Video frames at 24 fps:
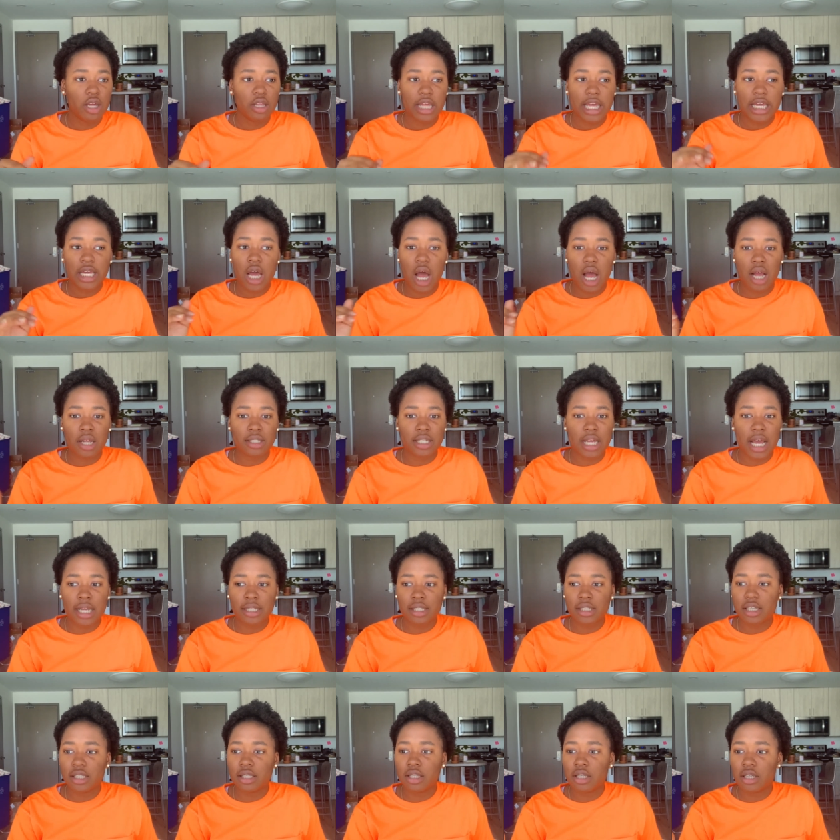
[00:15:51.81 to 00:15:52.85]
They
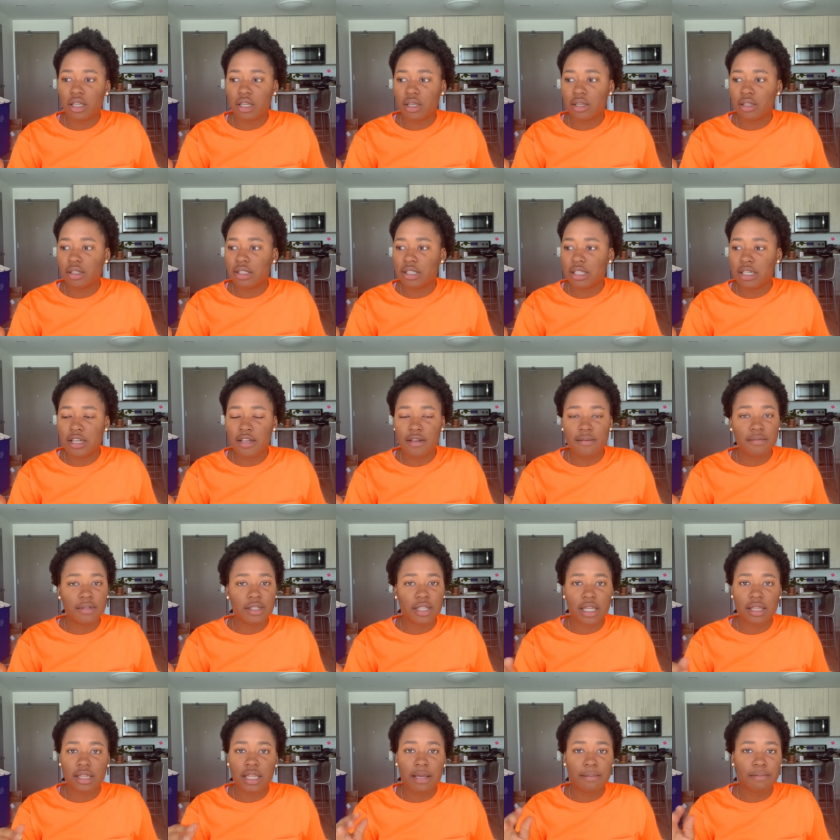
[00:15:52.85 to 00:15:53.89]
contacted the teams
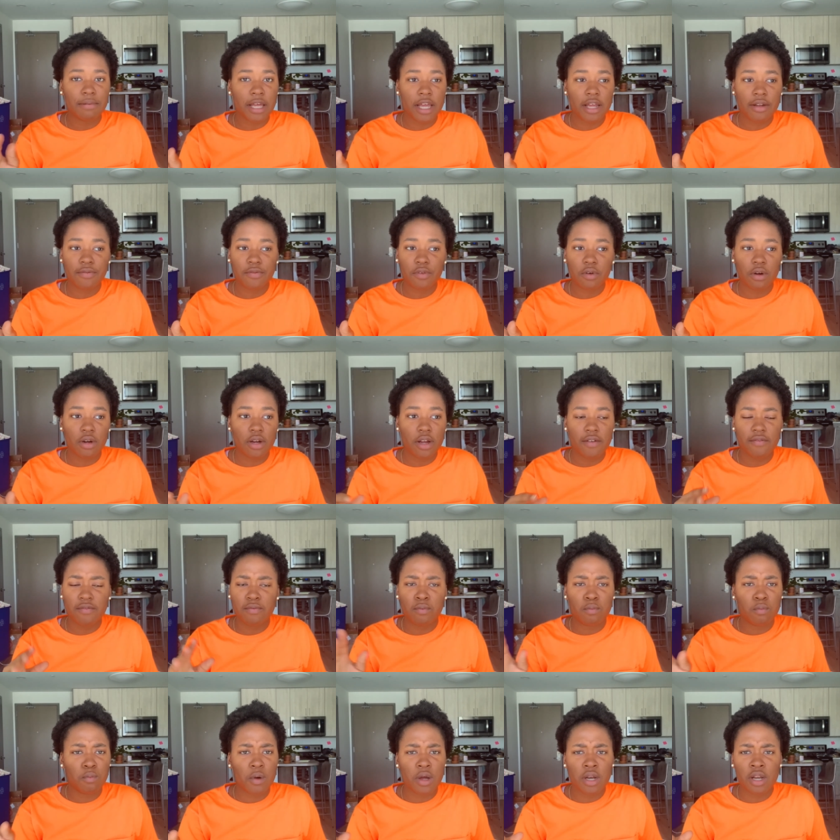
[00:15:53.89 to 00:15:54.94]
that they played for. If
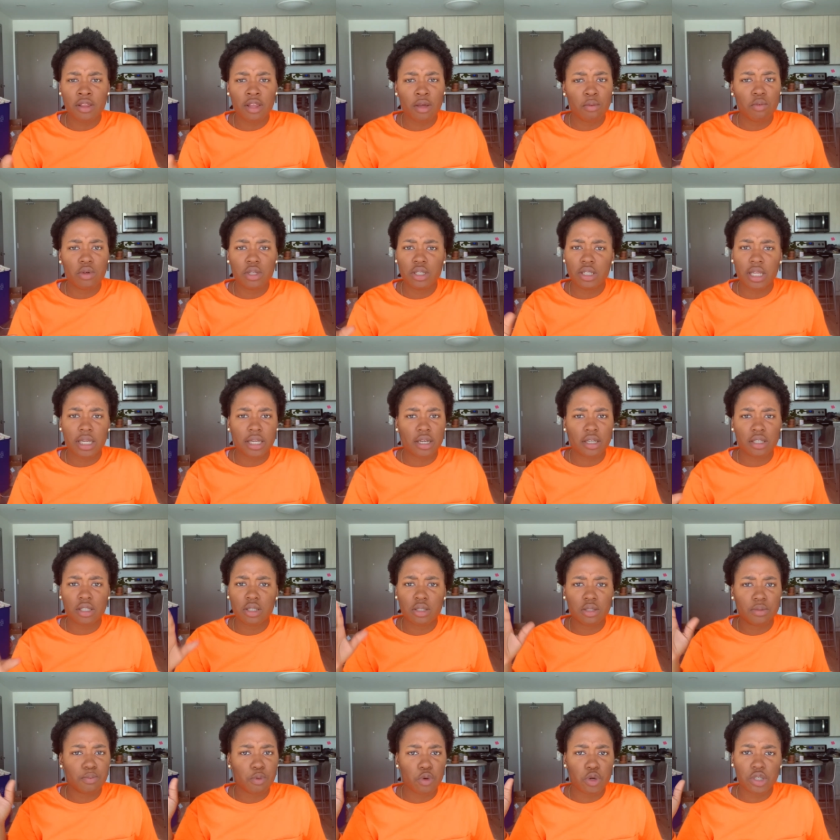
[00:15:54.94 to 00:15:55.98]
one of them was like a
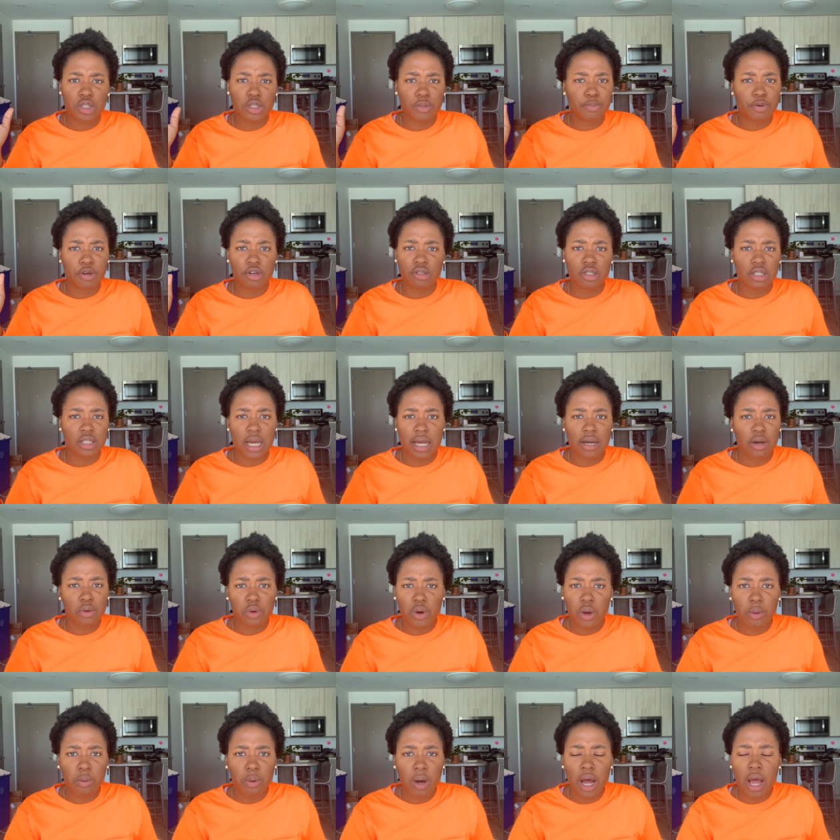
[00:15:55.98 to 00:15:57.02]
sports person, I don't
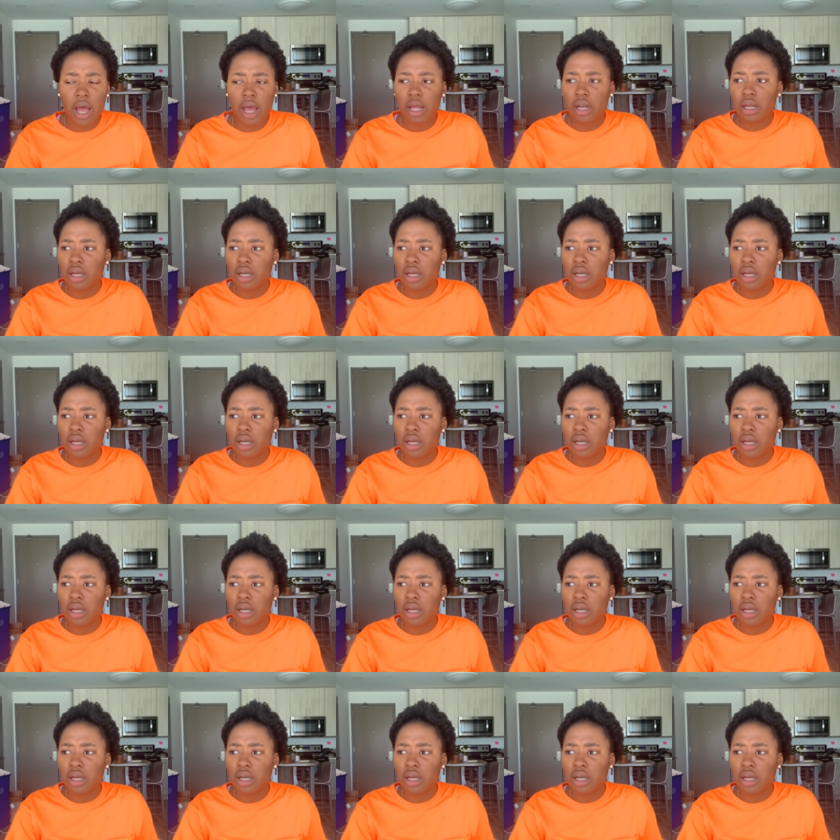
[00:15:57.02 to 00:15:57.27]
know what.